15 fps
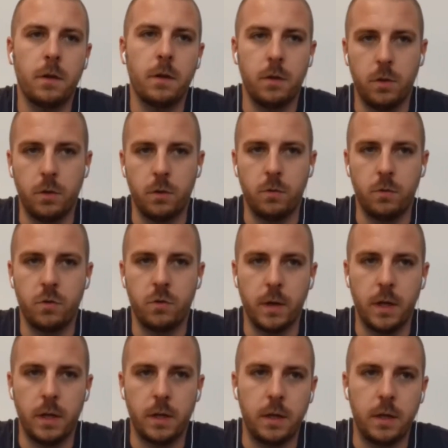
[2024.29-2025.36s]
you
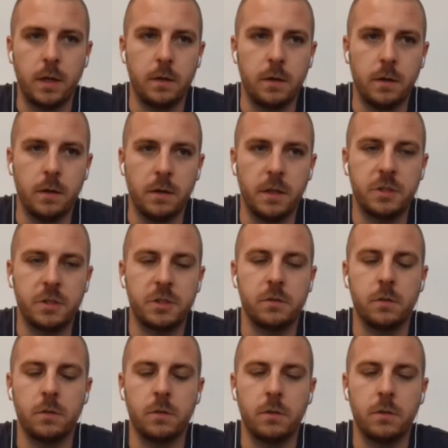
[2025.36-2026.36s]
create the additional